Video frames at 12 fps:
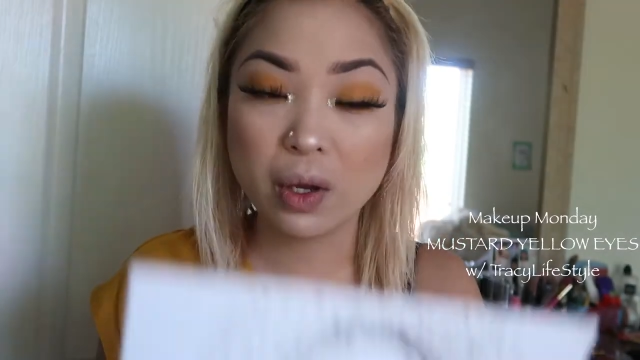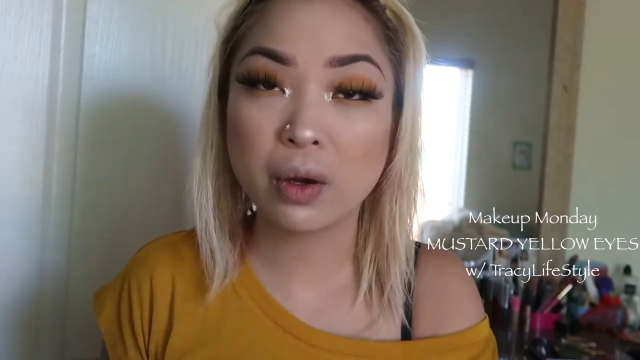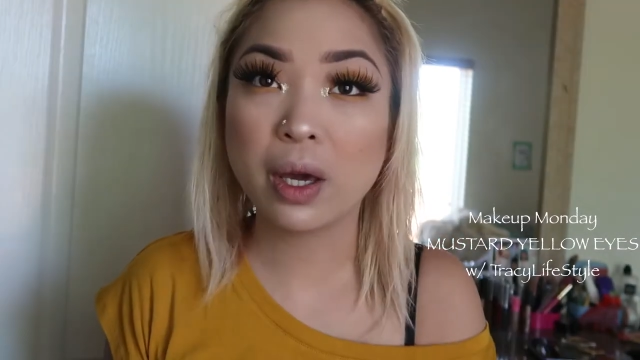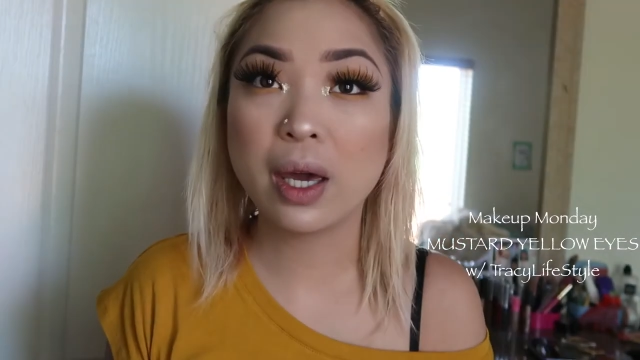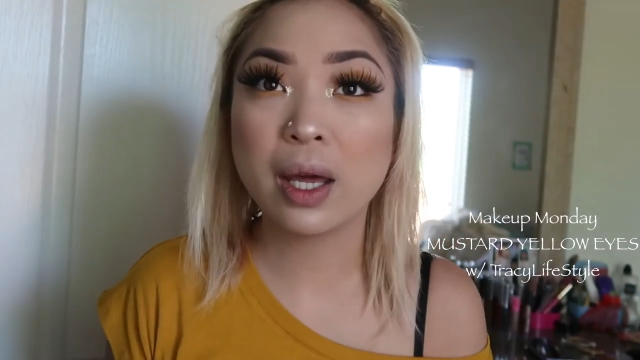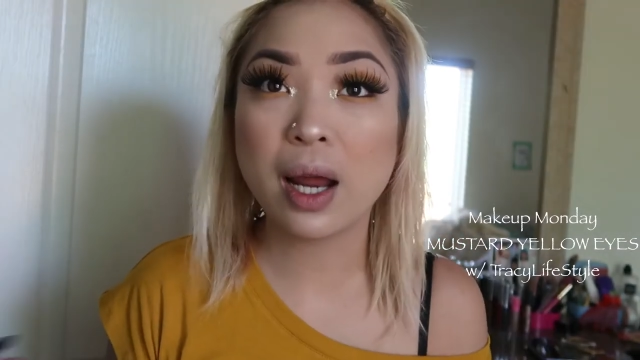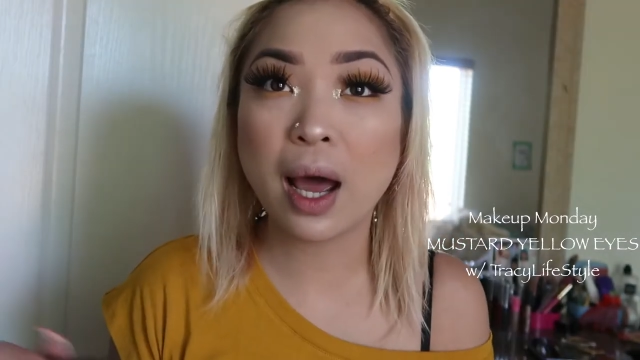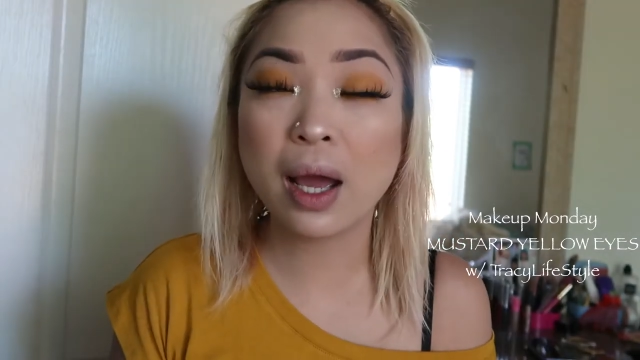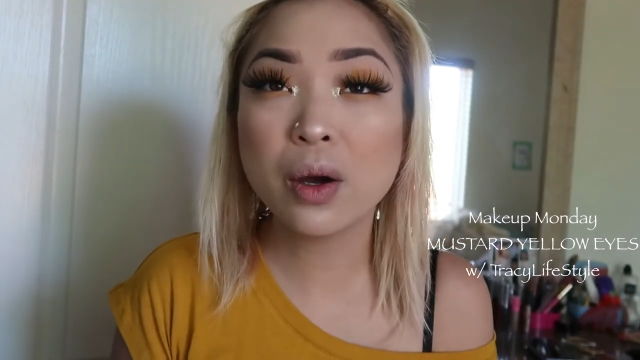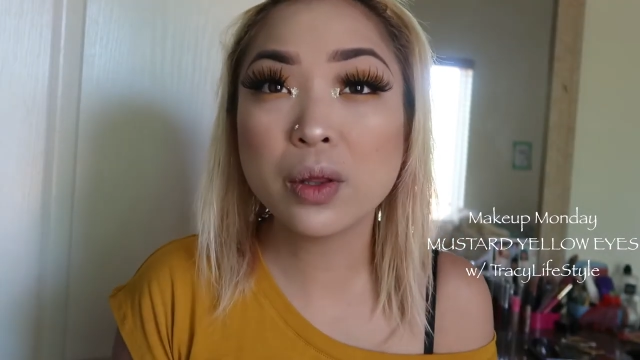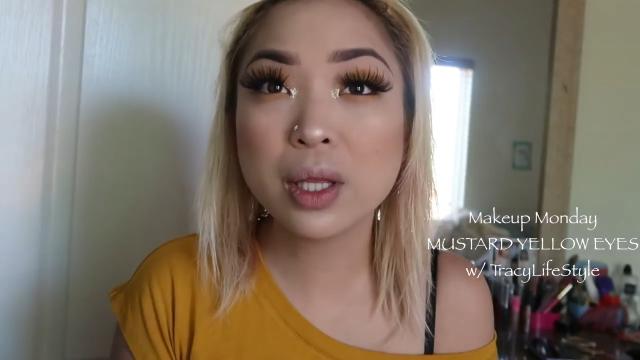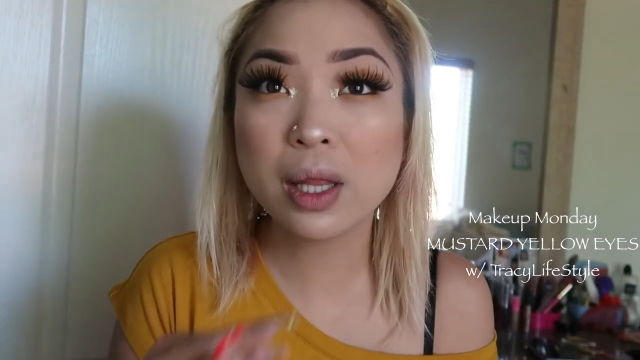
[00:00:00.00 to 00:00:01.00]
Okay, and
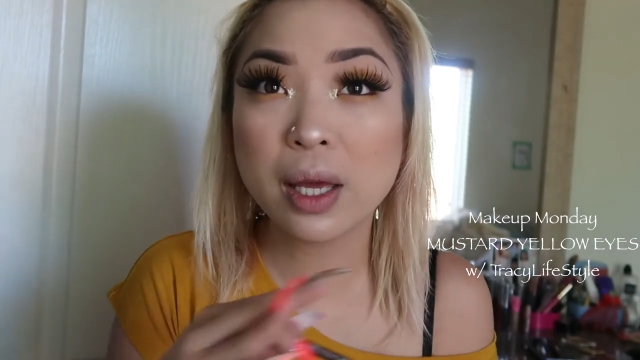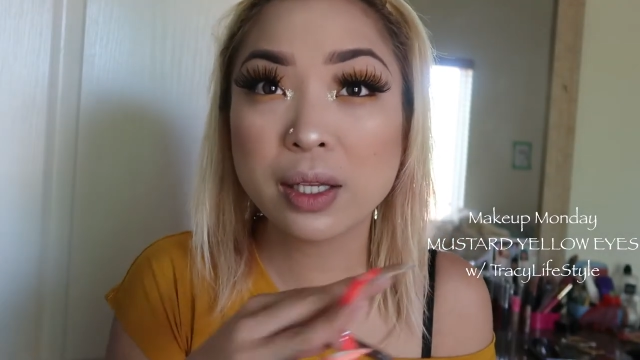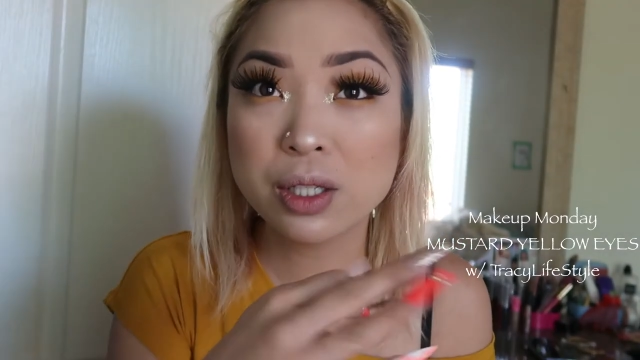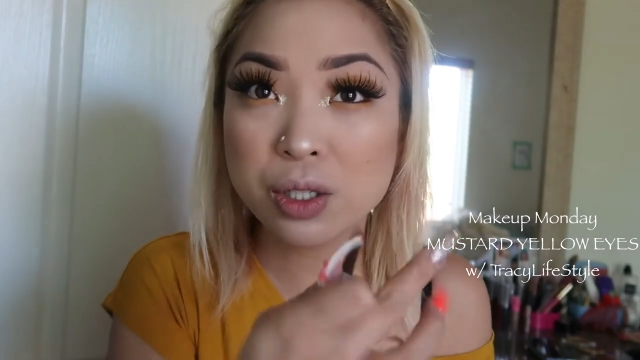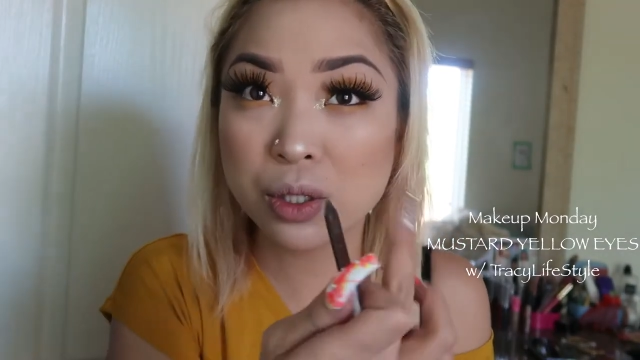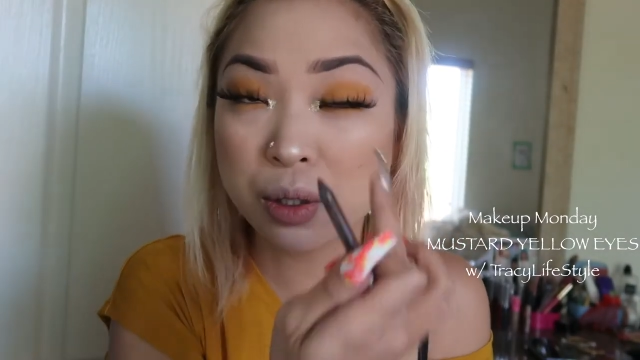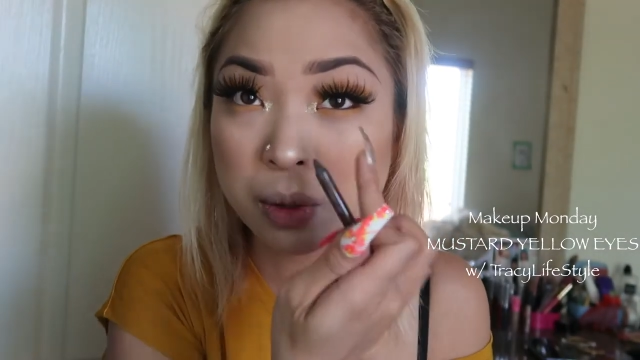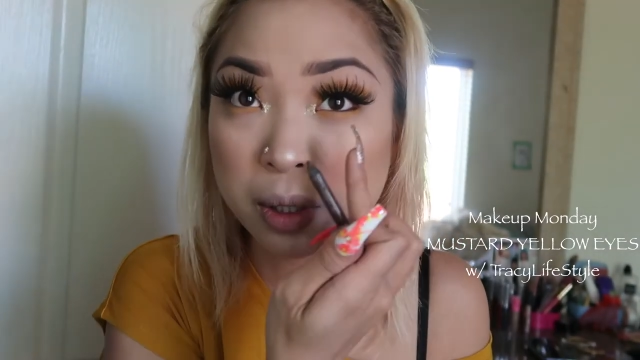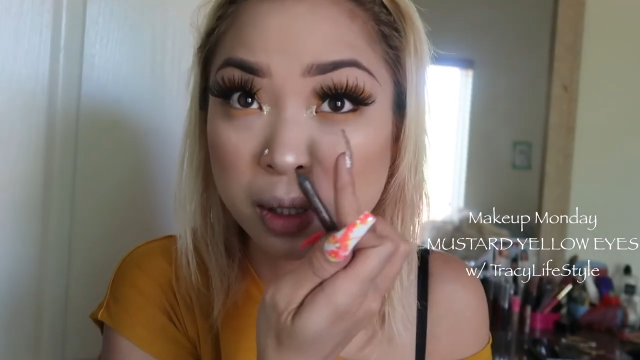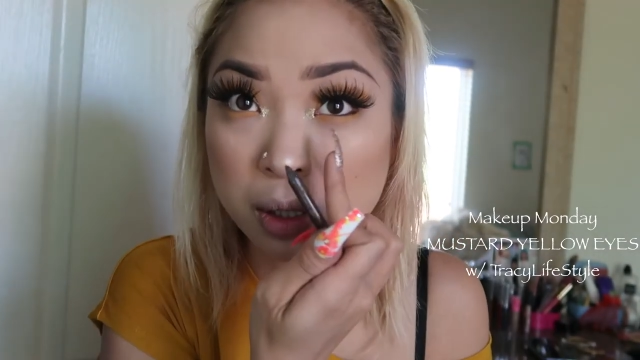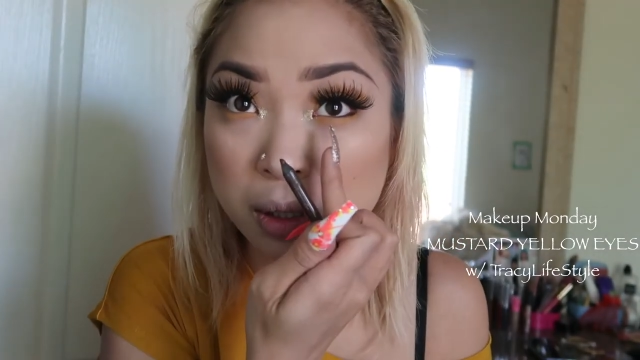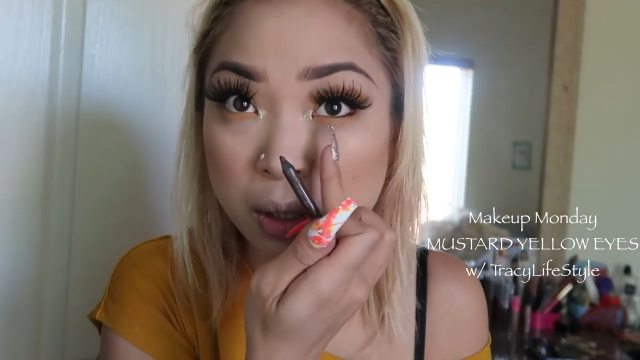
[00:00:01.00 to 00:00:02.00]
I only like to do
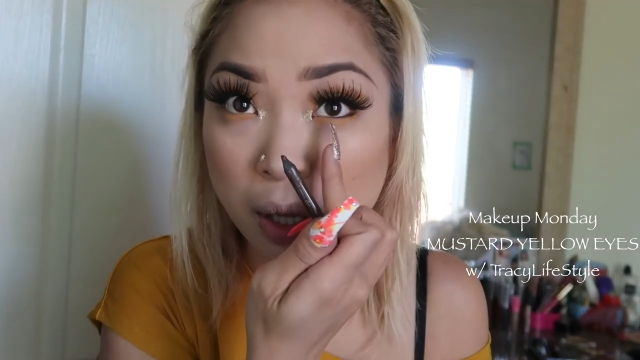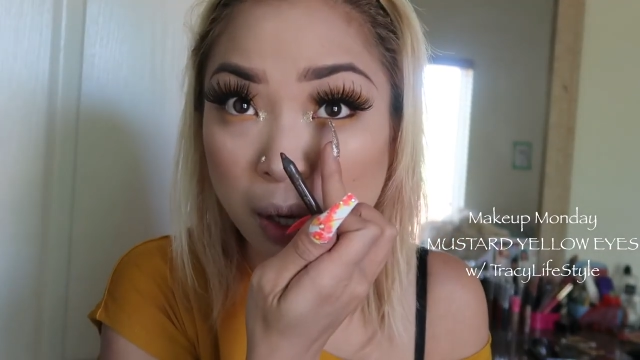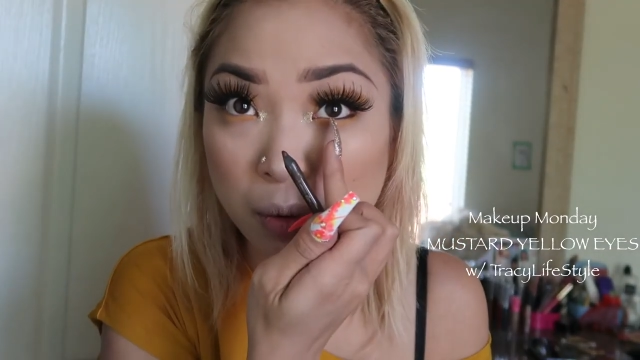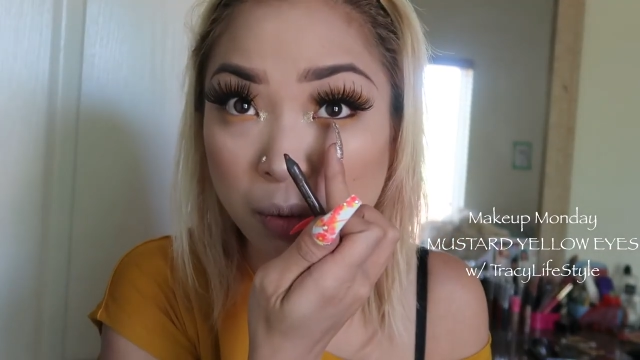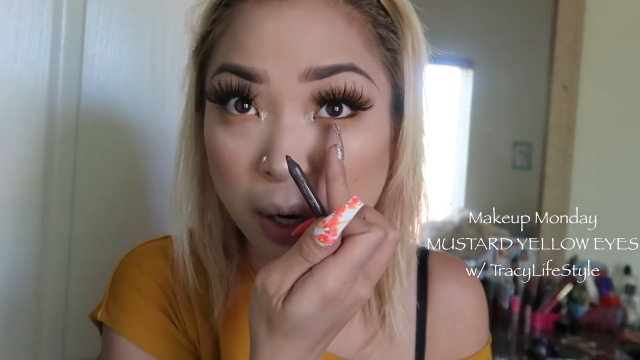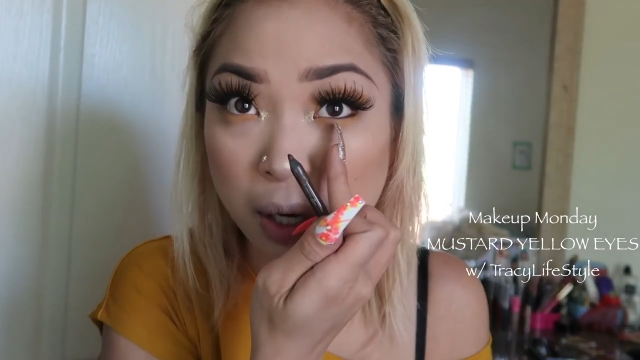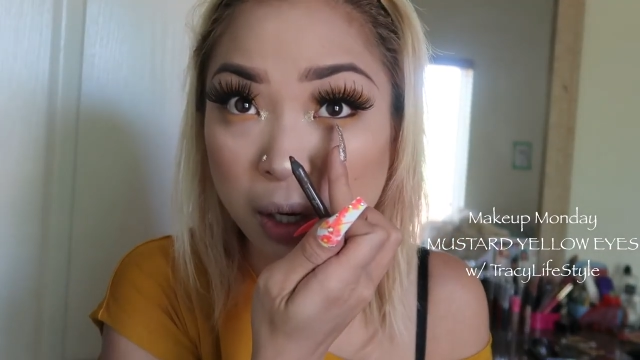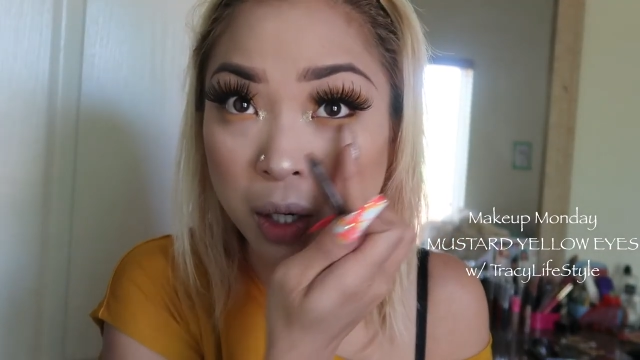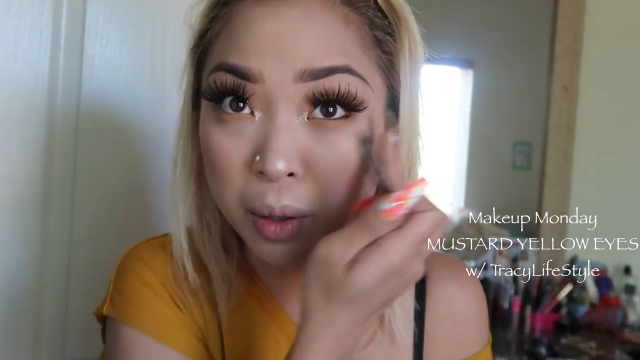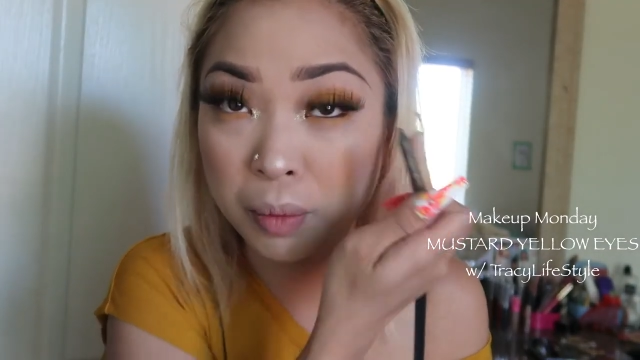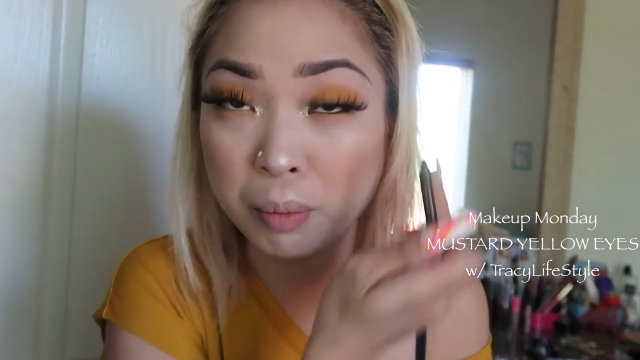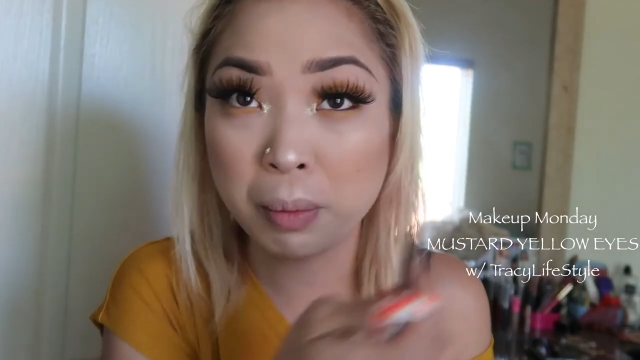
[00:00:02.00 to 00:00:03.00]
it to like right
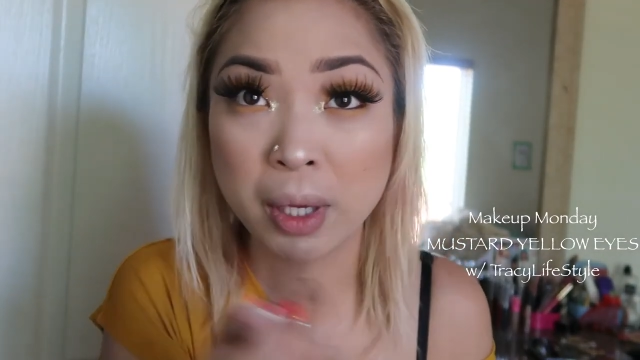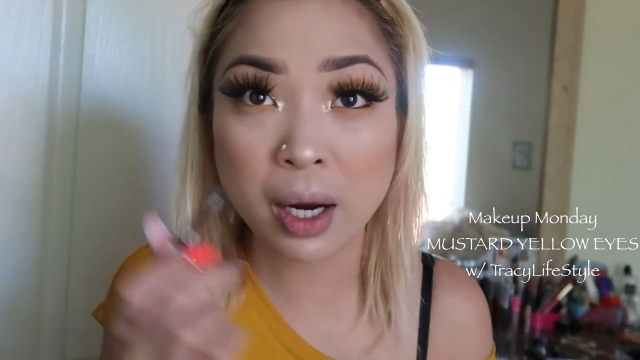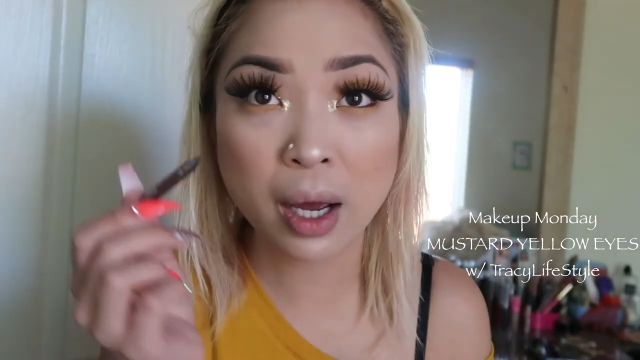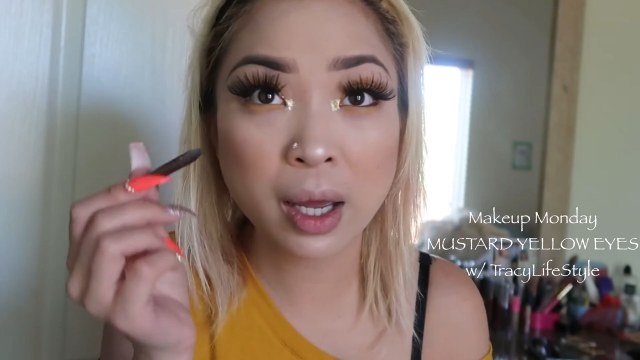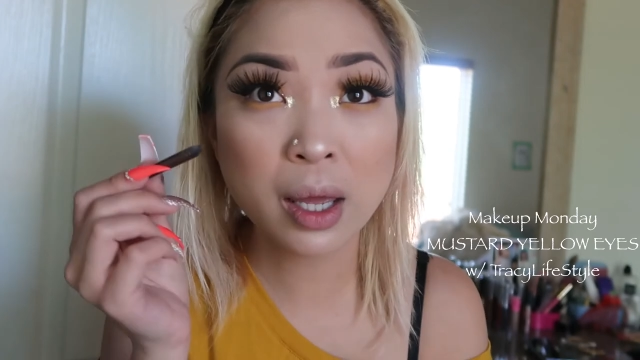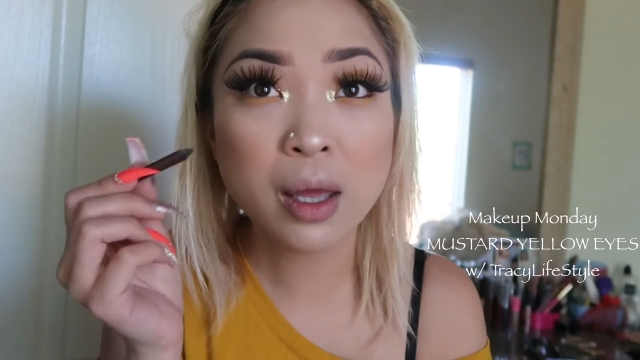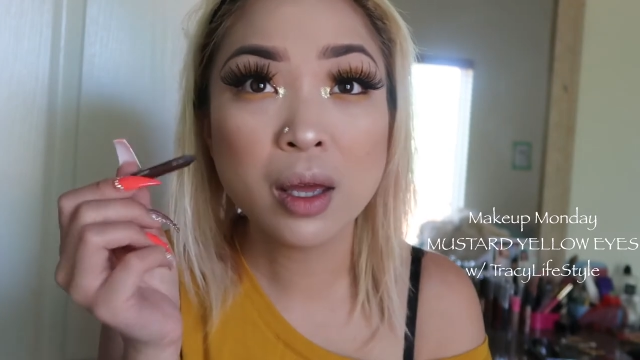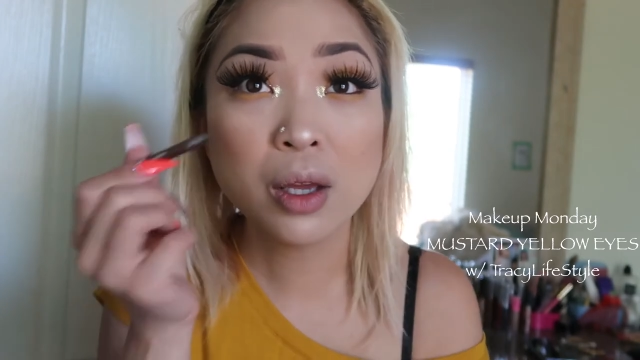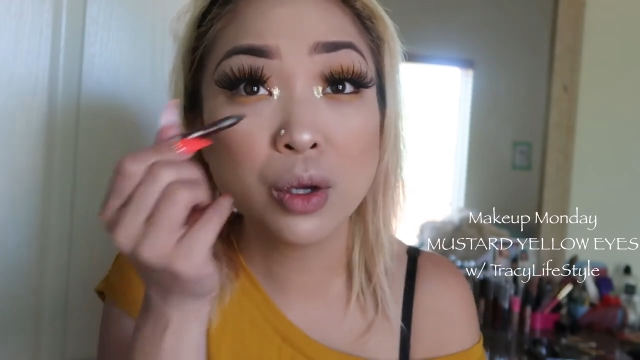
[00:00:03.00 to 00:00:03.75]
here, mid-eye.